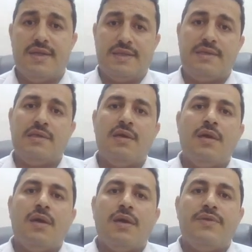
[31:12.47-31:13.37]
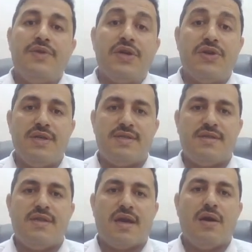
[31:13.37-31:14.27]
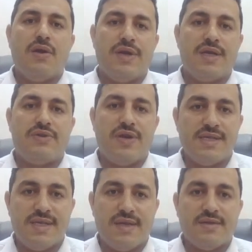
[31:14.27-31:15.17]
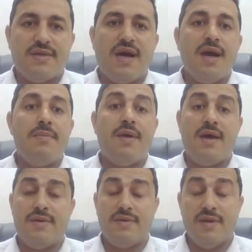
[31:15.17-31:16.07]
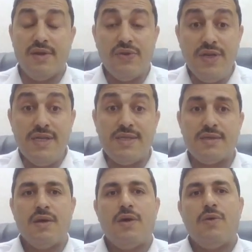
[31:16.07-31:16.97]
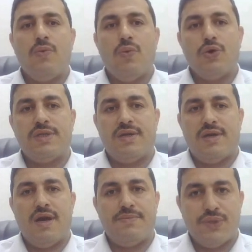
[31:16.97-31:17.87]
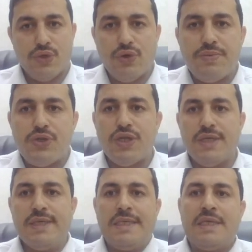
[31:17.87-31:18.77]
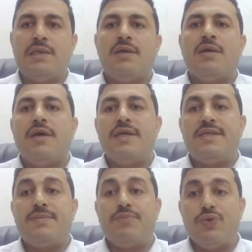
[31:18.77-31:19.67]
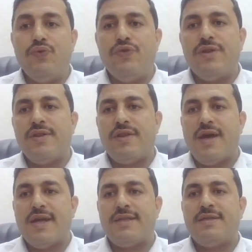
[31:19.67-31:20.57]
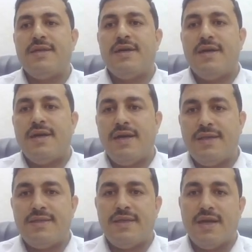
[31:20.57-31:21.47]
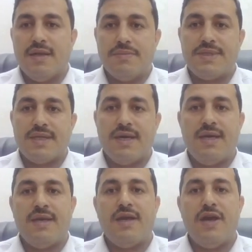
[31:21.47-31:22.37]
It decreased the colonic transient time and increase water absorption. It's proven that it helps in